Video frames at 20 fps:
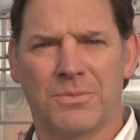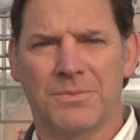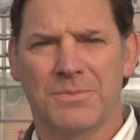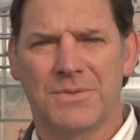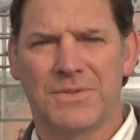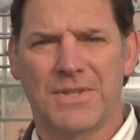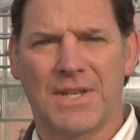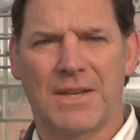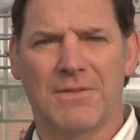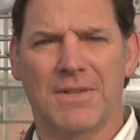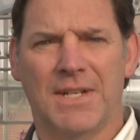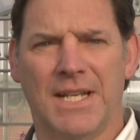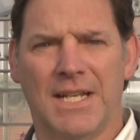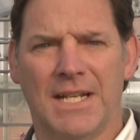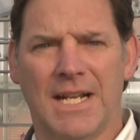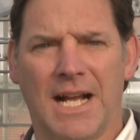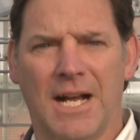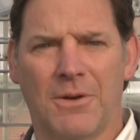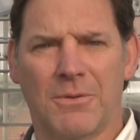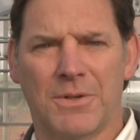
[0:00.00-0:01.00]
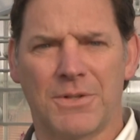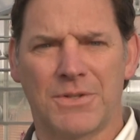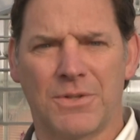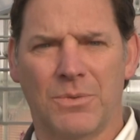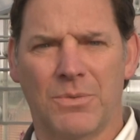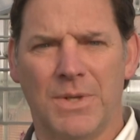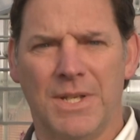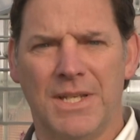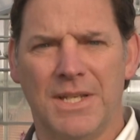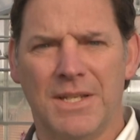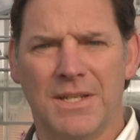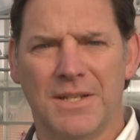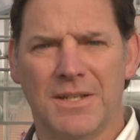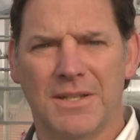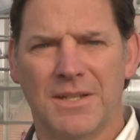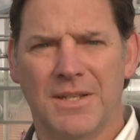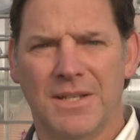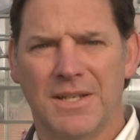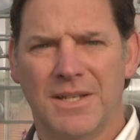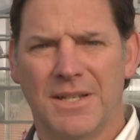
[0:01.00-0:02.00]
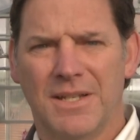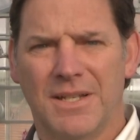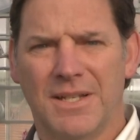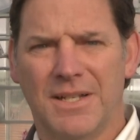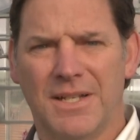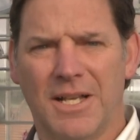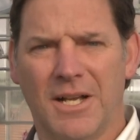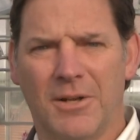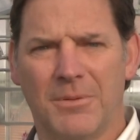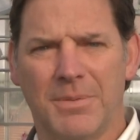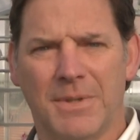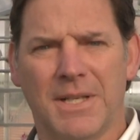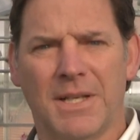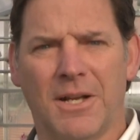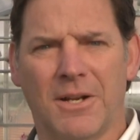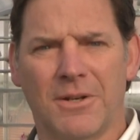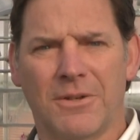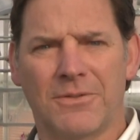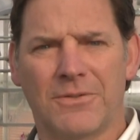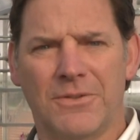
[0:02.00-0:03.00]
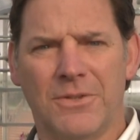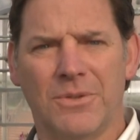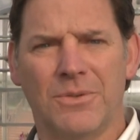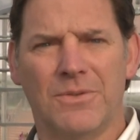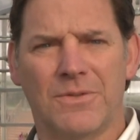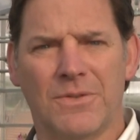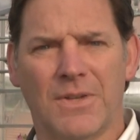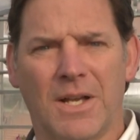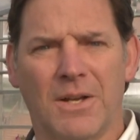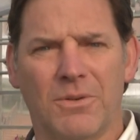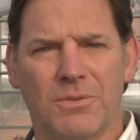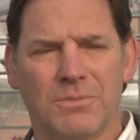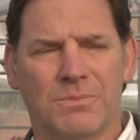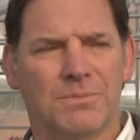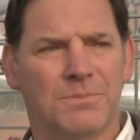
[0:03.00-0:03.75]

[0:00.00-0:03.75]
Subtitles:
7, 8 hours a week in helping our students out.